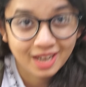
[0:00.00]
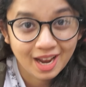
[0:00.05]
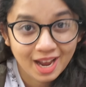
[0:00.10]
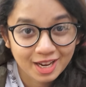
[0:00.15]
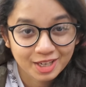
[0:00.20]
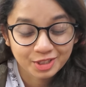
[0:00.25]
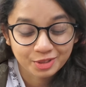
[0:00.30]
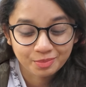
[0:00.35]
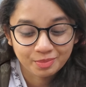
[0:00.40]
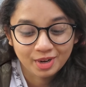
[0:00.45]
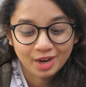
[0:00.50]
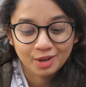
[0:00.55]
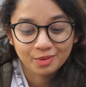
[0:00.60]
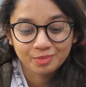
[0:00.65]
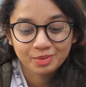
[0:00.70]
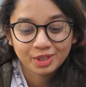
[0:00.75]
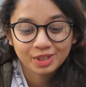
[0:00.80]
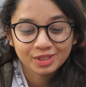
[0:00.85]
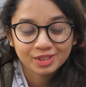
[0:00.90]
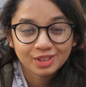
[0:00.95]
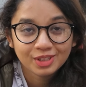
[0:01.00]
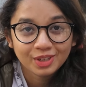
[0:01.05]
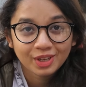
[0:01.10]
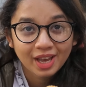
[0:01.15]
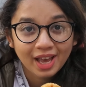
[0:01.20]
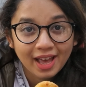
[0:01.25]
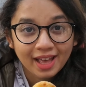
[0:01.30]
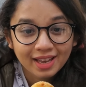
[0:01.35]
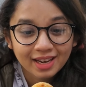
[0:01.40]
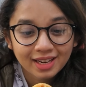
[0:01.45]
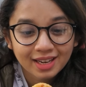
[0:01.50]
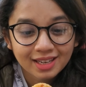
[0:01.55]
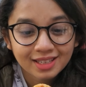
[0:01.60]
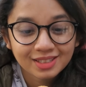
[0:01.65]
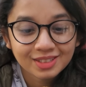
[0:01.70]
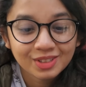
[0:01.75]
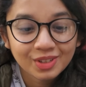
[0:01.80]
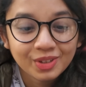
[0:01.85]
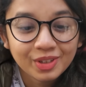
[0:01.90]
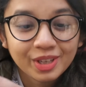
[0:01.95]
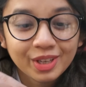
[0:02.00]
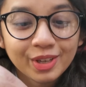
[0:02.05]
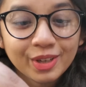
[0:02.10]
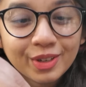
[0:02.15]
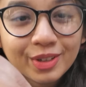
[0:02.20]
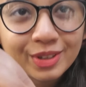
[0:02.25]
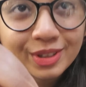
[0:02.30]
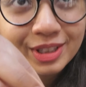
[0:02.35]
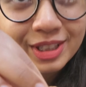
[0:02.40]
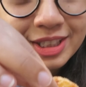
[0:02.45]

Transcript: hash brown because look at it, it's so cute.